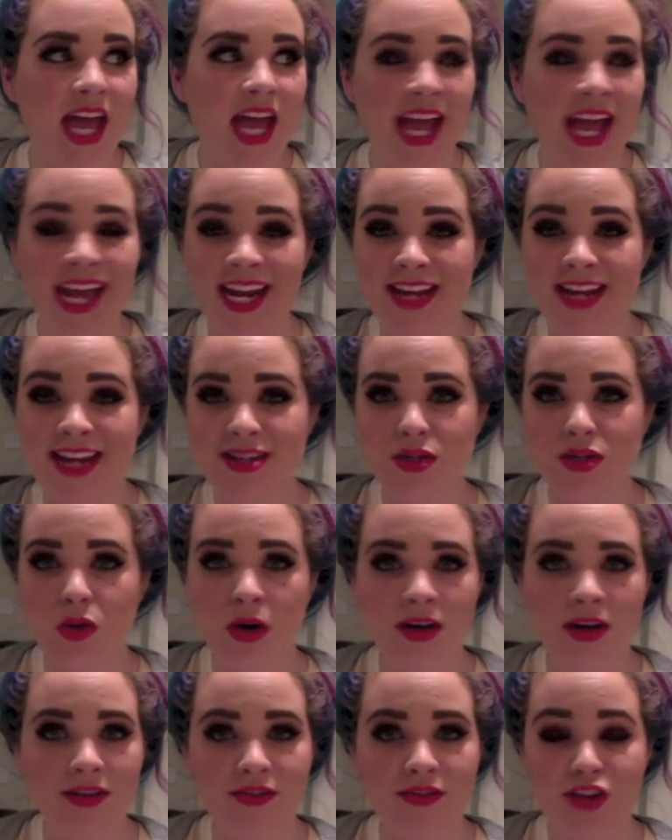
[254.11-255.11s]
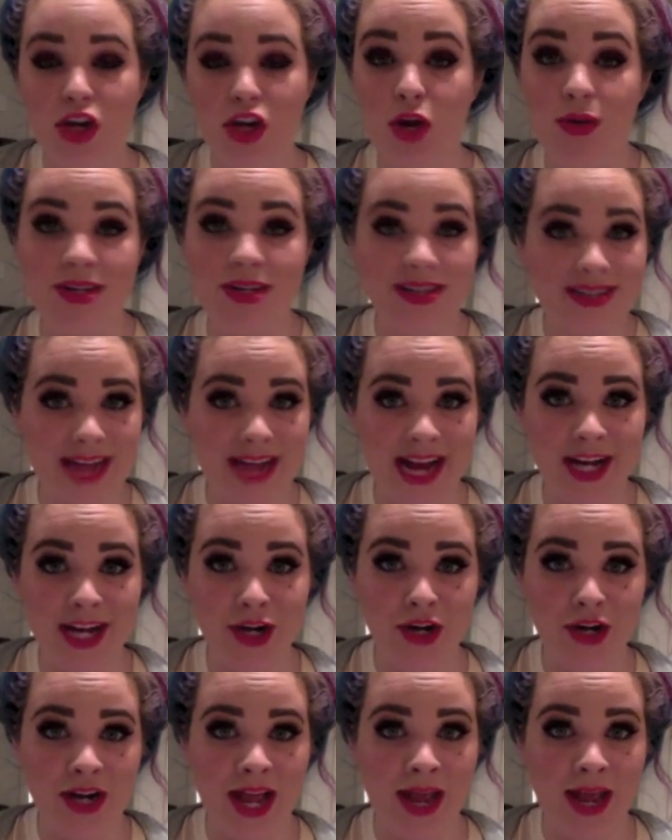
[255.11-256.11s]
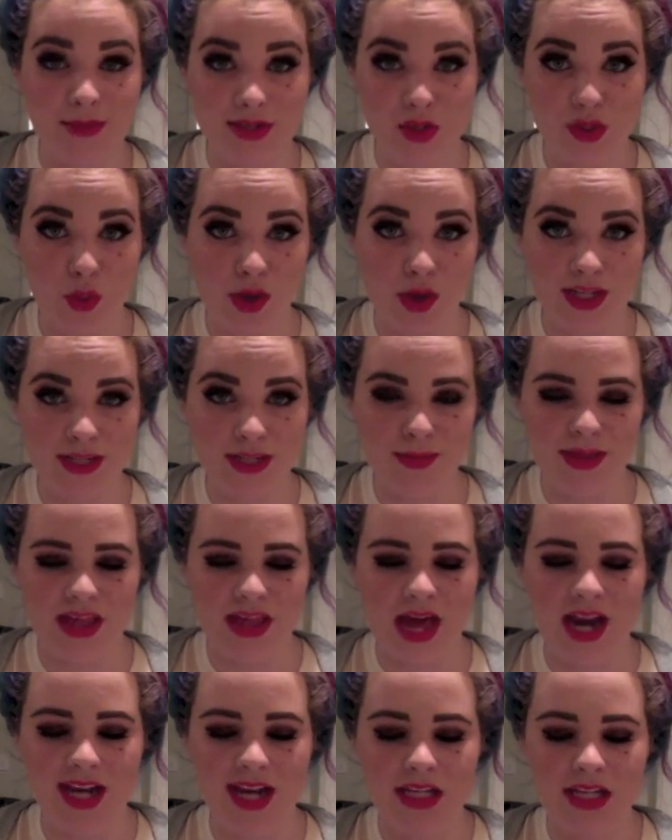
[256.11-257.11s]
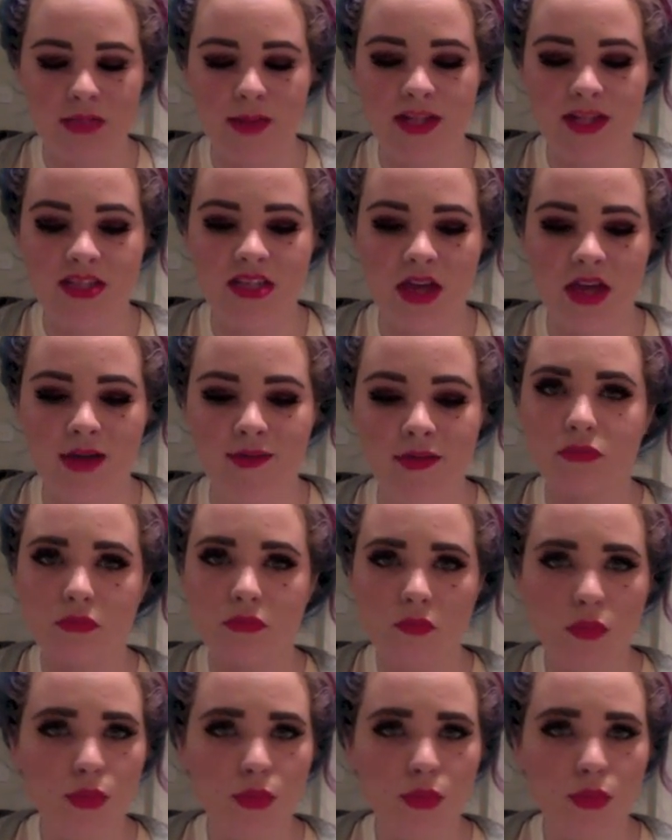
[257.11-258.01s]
Any sort of, you know, designer name is going to be that expensive.